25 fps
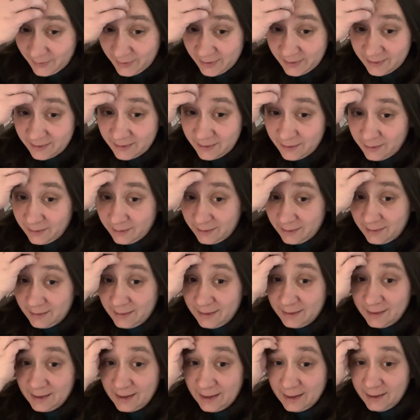it's not
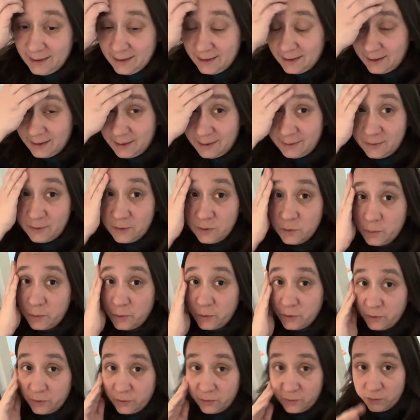like
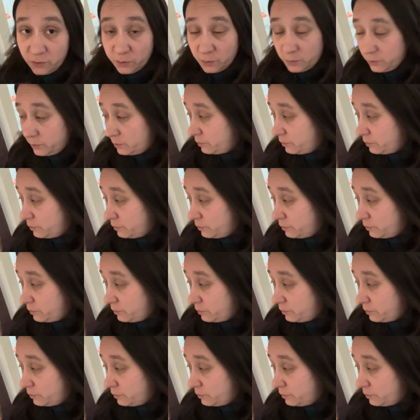super, super